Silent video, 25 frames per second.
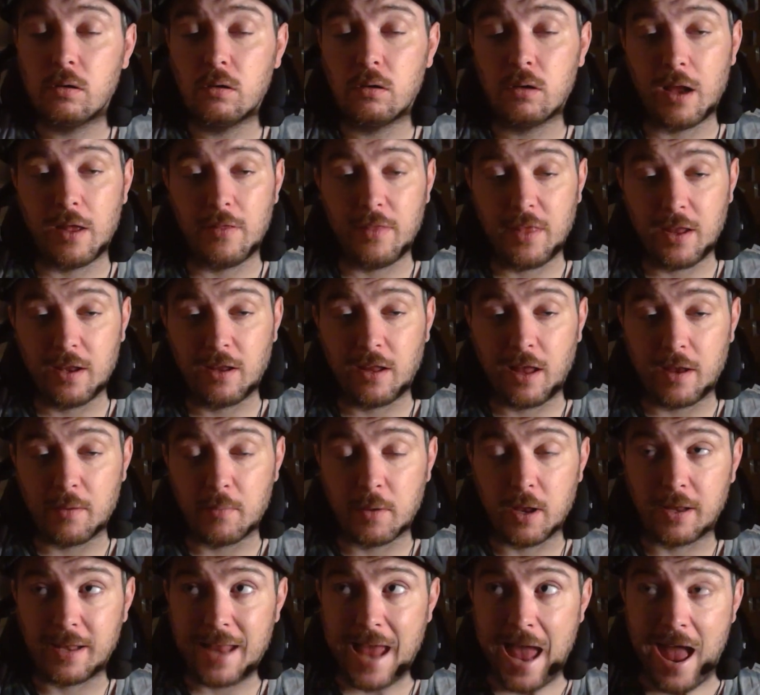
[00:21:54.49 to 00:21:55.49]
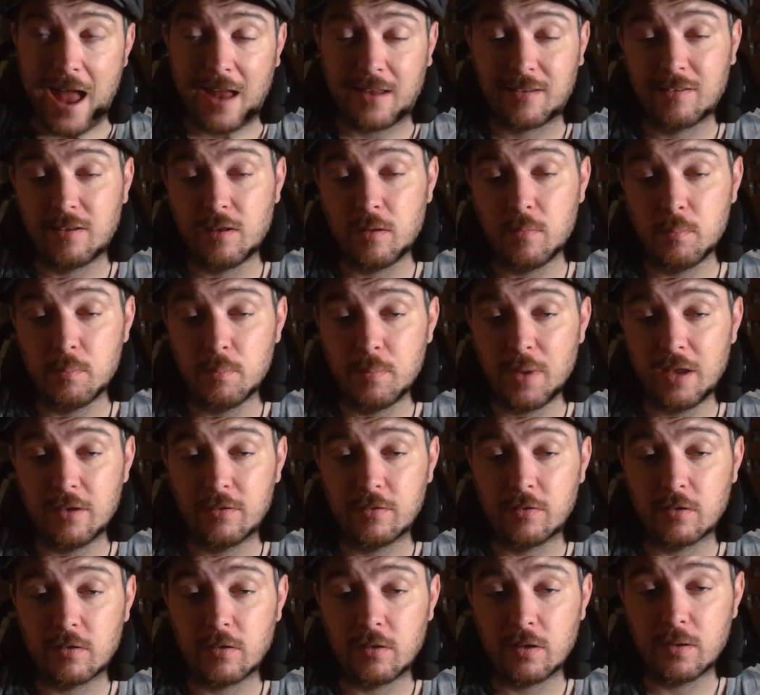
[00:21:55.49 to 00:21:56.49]
And then, like, attacks him,
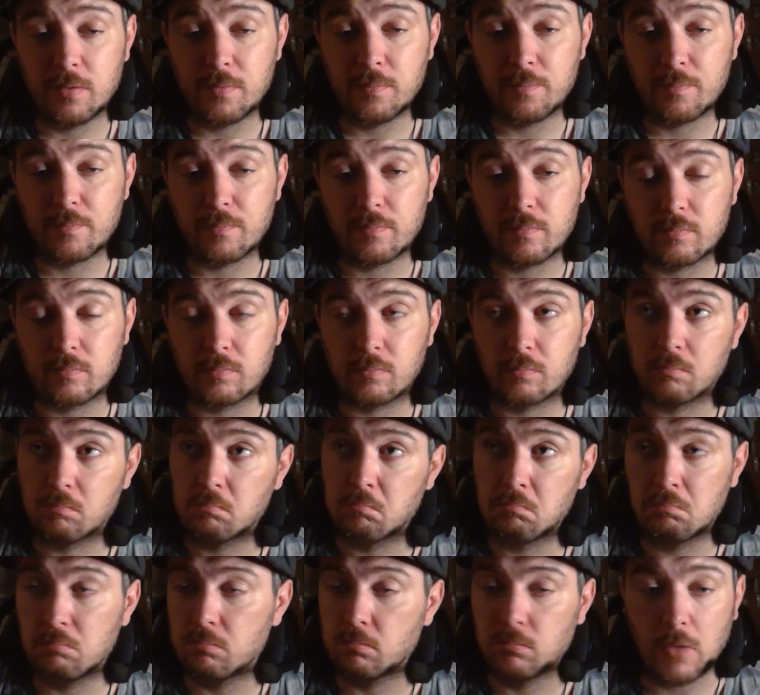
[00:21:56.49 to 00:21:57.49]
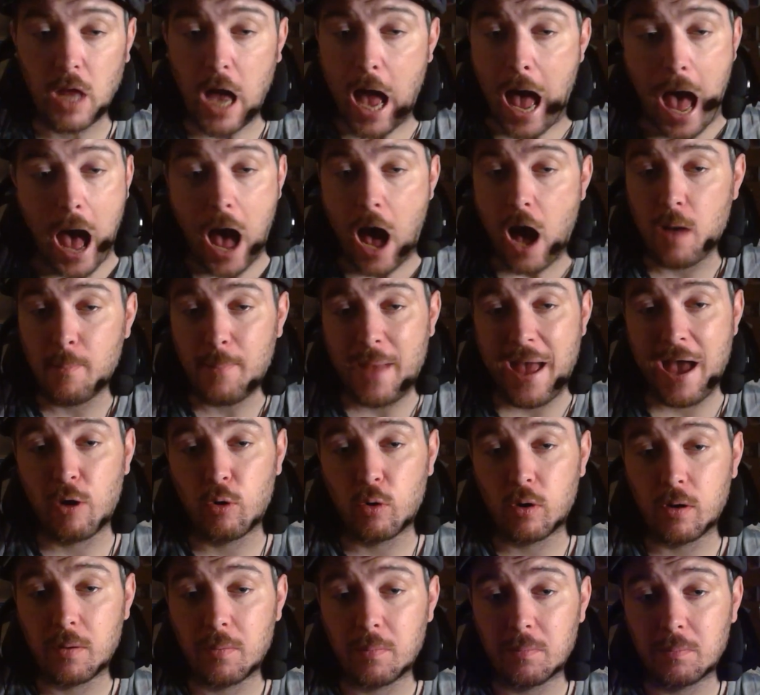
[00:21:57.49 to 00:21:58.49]
basically. I'm
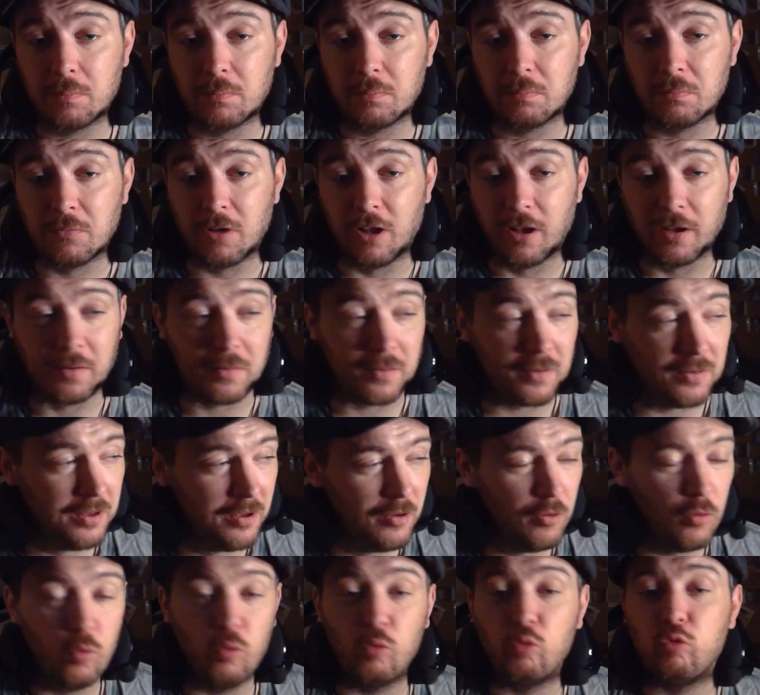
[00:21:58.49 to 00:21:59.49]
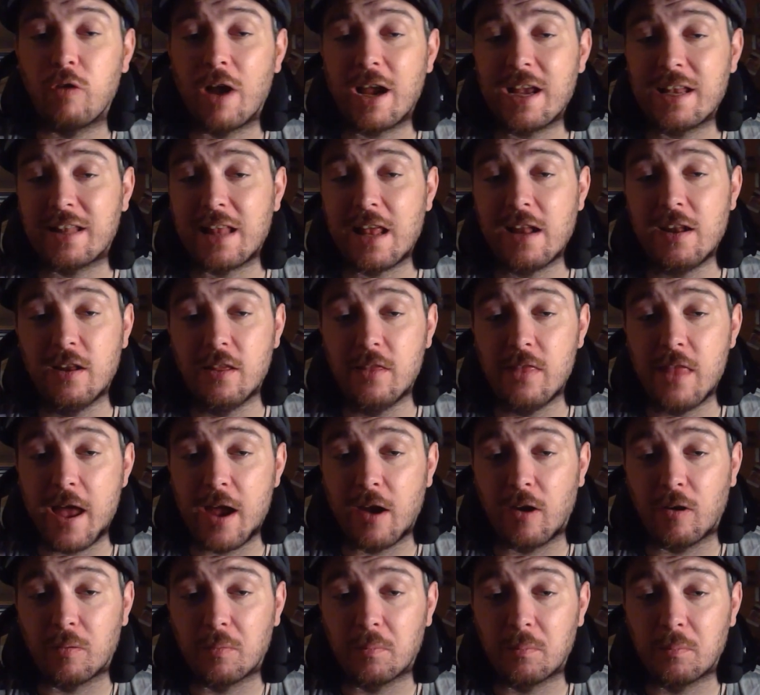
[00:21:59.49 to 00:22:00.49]
out. Like, right then and
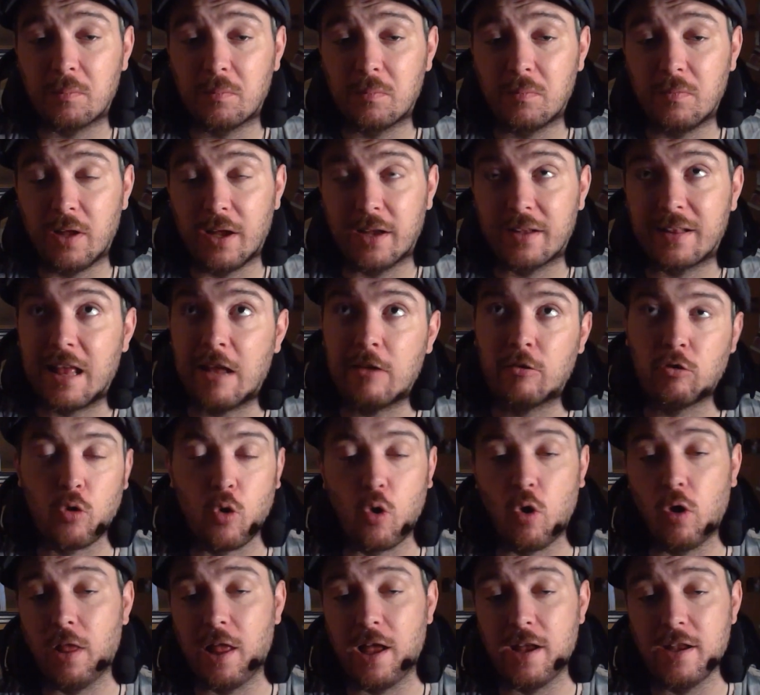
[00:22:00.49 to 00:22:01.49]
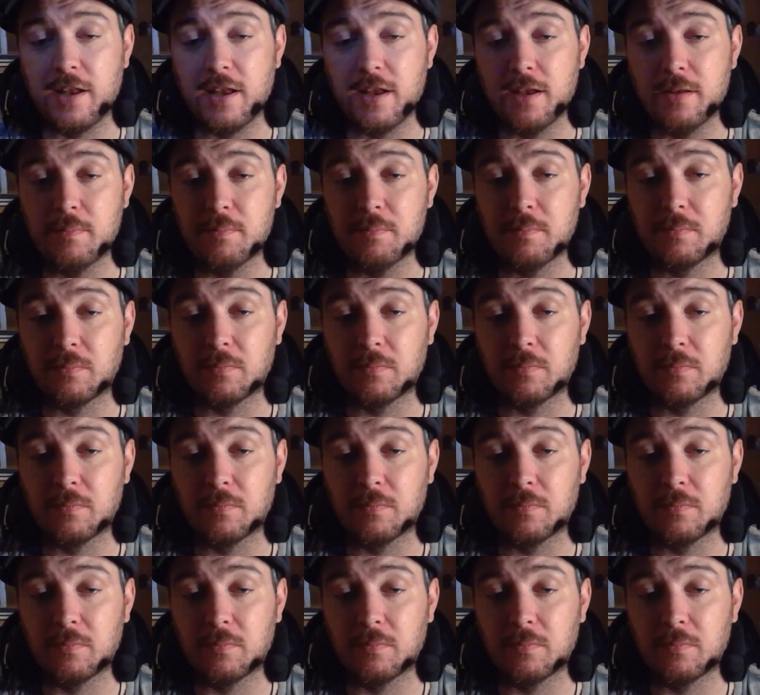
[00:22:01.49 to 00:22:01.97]
there. Like, that's all I need.